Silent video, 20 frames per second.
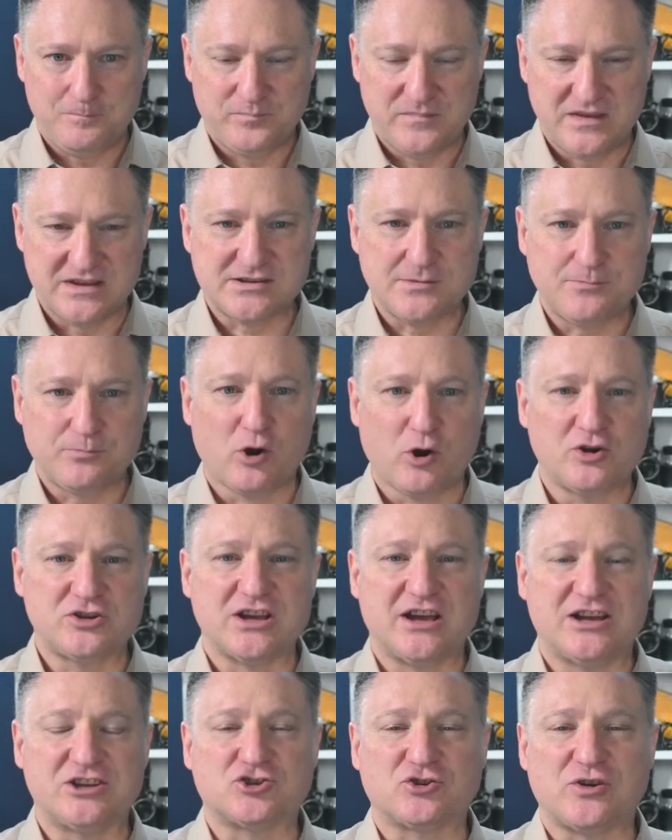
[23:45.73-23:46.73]
This approach
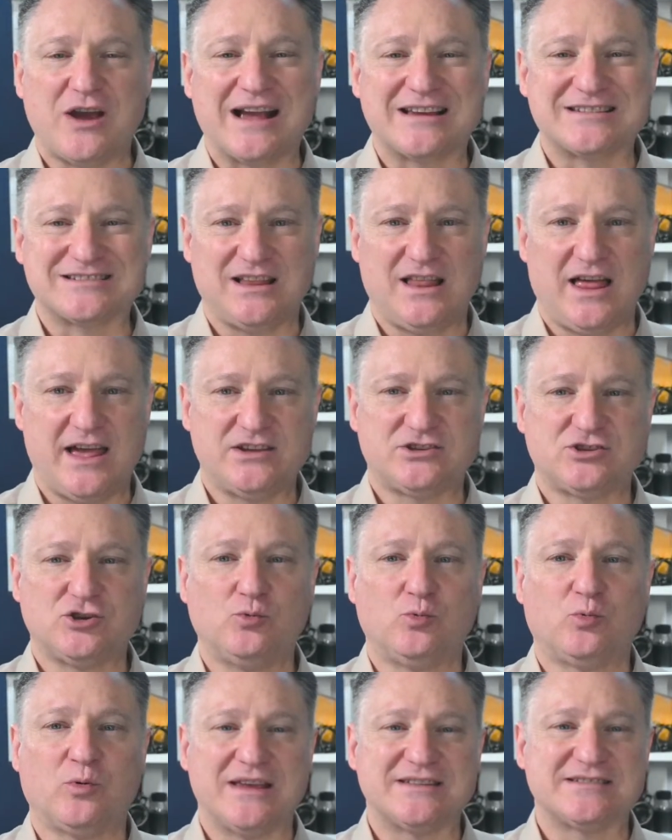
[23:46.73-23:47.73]
attracts clients
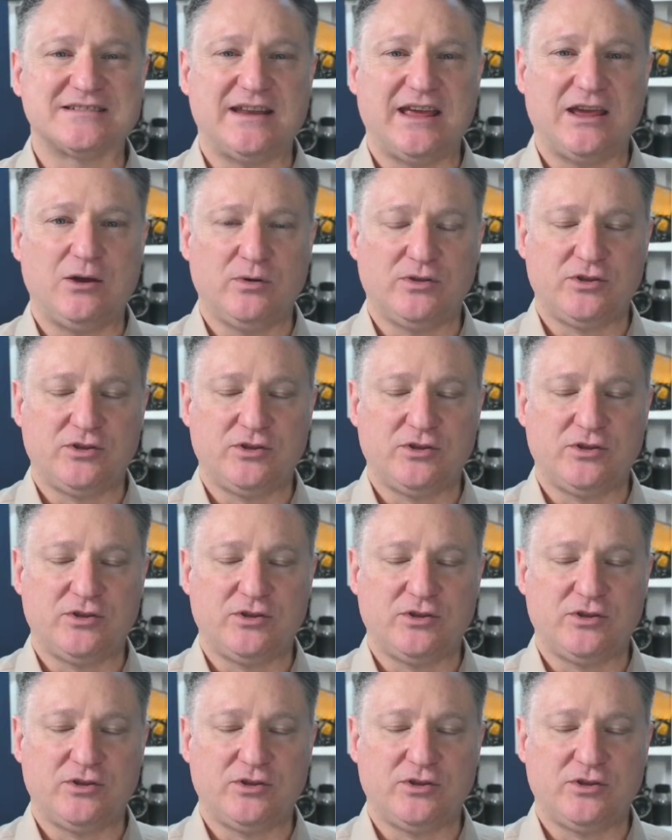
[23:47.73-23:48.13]
who resonate